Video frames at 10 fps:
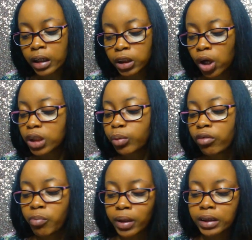And it talks
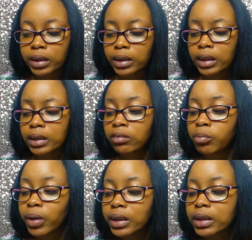about repentance. It says that
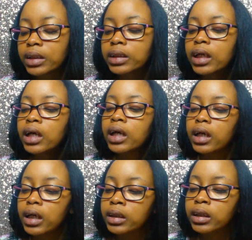repentance
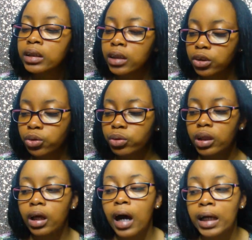is essential
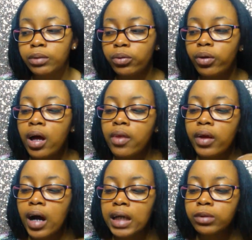to the gospel.
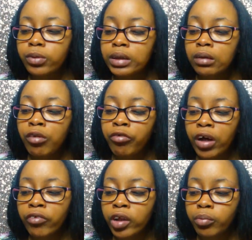The gospel is never
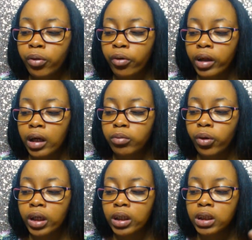faithfully proclaimed
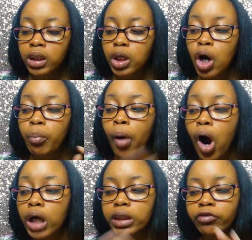or understood
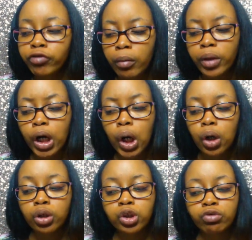apart from the
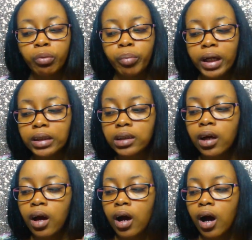call to repent.
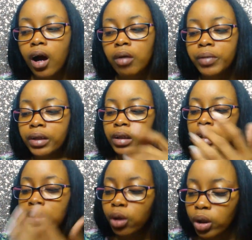Um, and
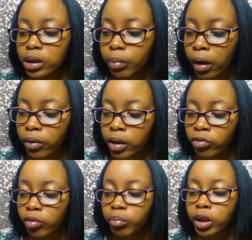then it talks about the
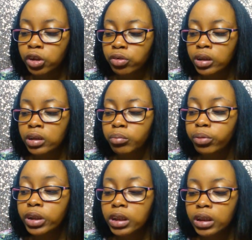different ministries and
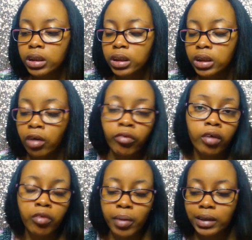preachings and stuff
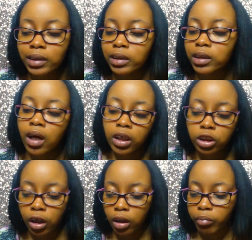of repentance.
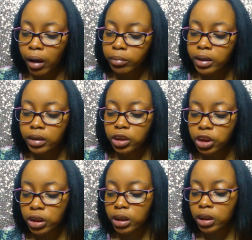John the Baptist,
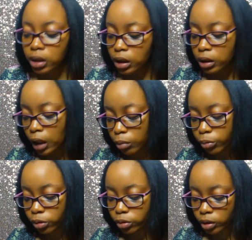Jesus, the
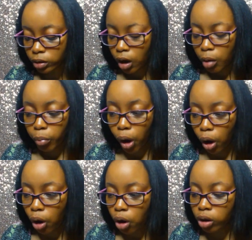disciples,
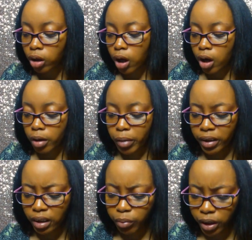Paul, um, I
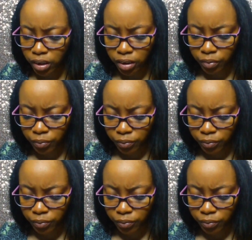think Peter?